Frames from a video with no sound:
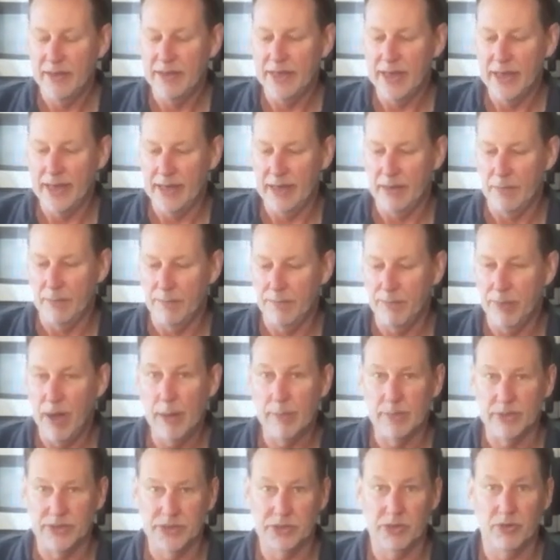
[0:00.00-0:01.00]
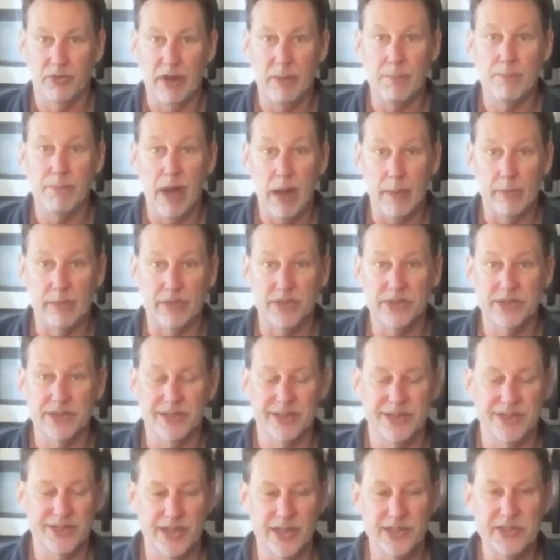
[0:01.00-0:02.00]
getting pomace, grape pomace,
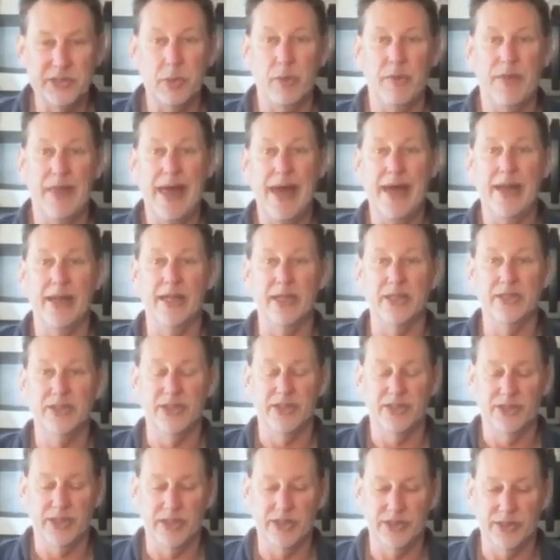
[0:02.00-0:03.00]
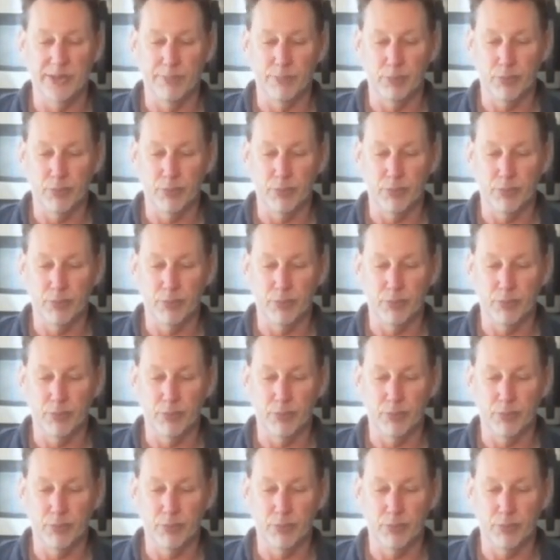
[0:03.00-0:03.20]
and essentially what that is is it's the,